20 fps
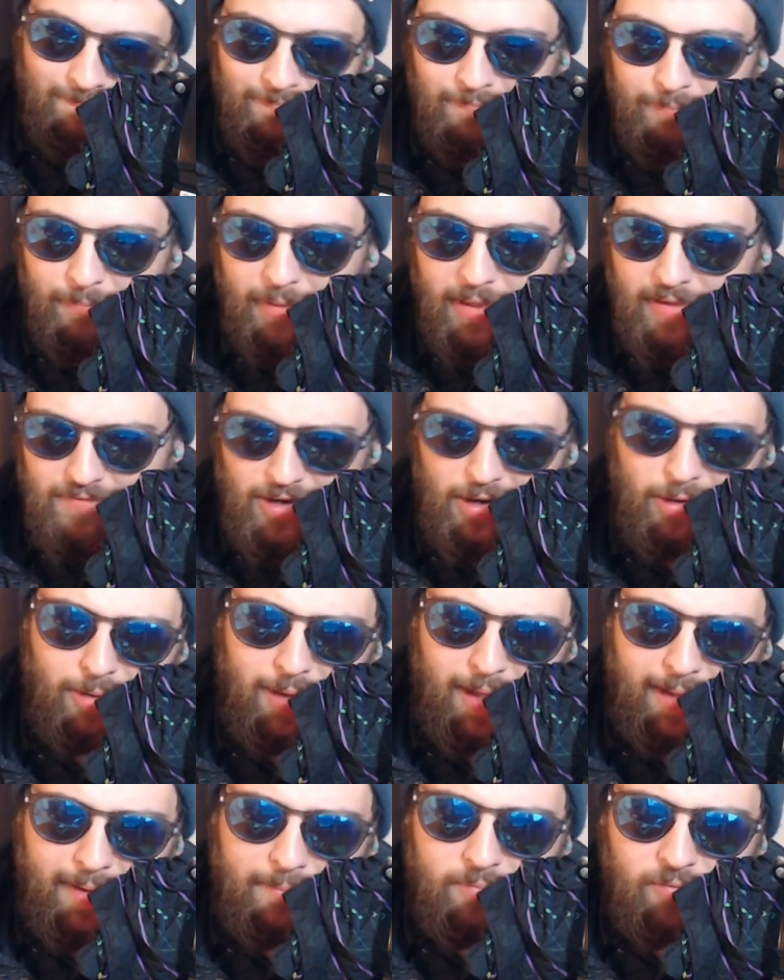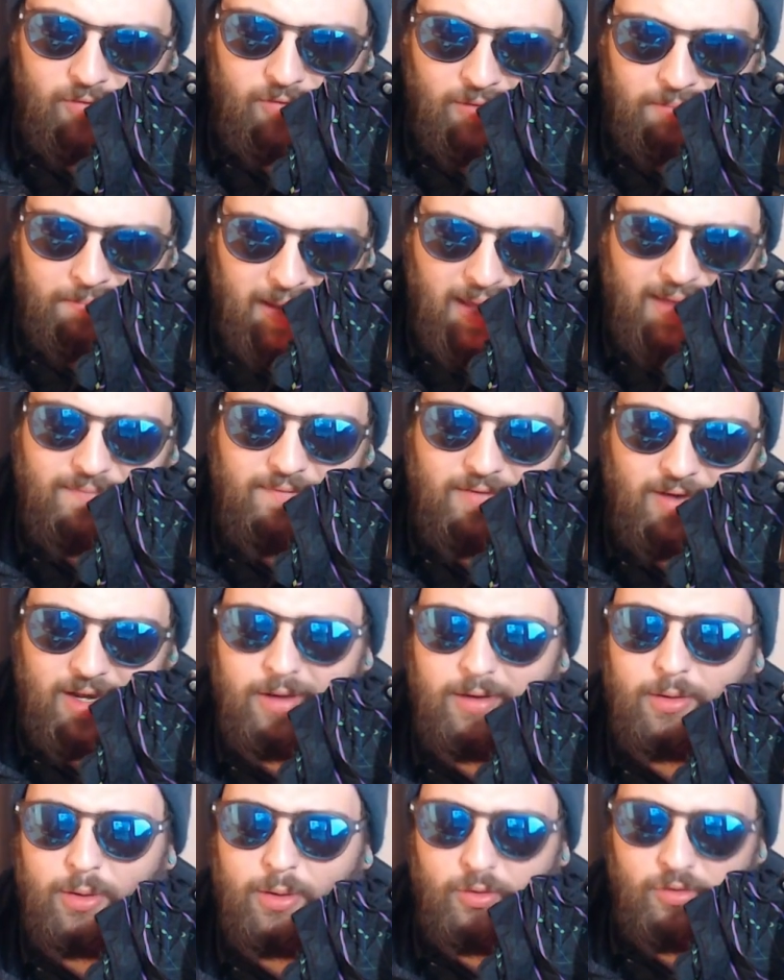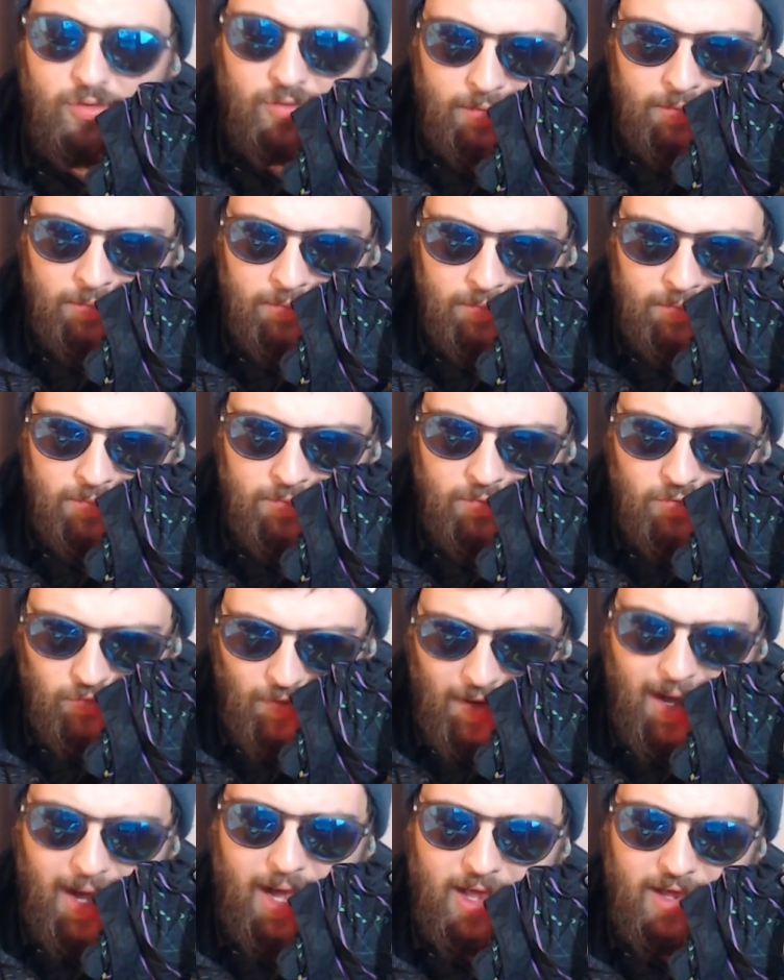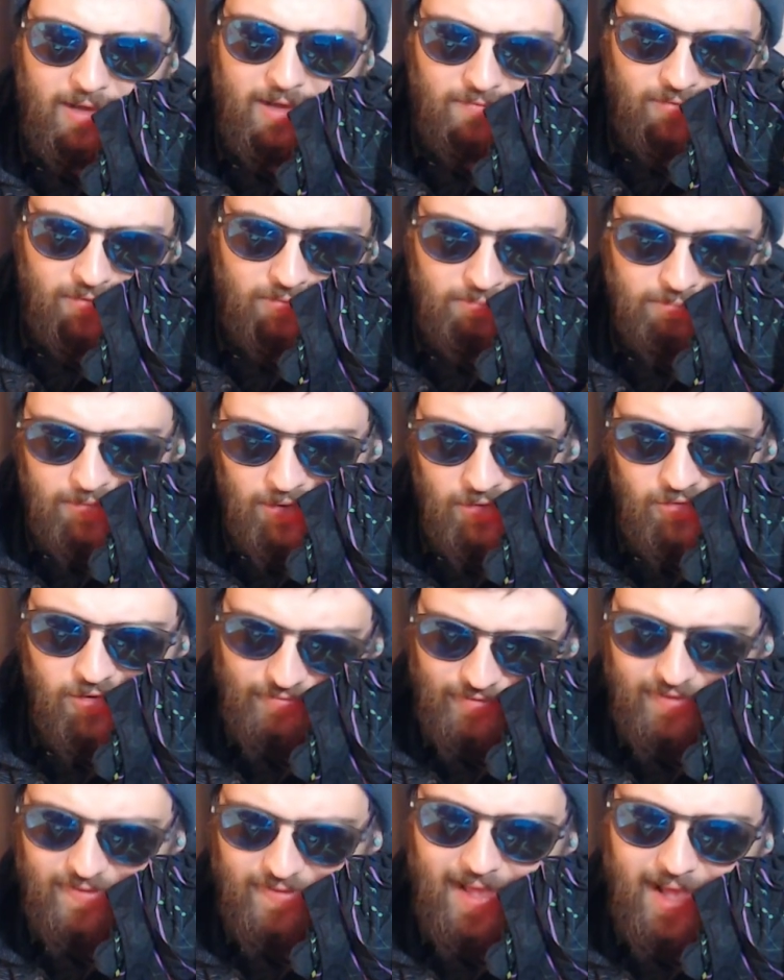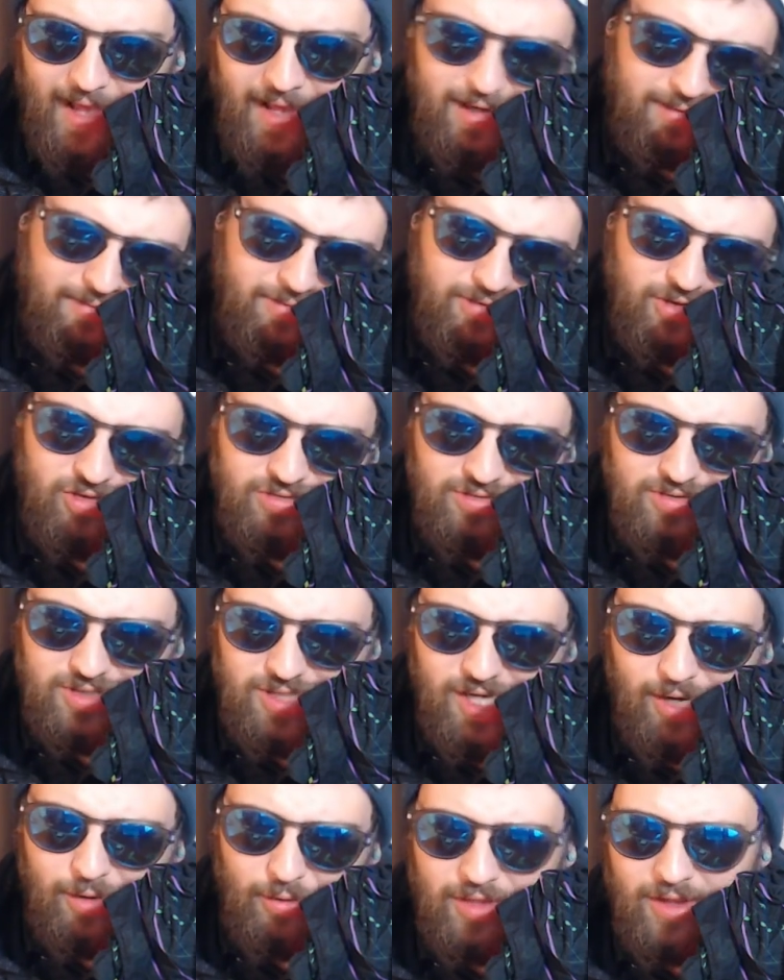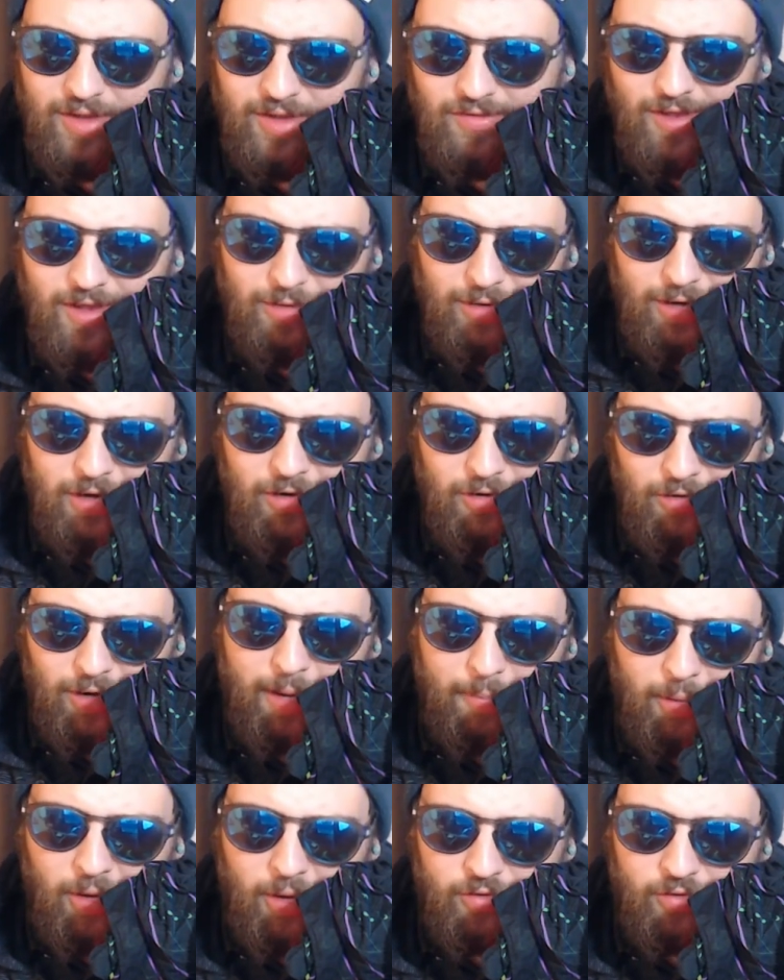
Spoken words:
play video games and make videos and drive and stuff like that. You know, just general things that you need your eyeballs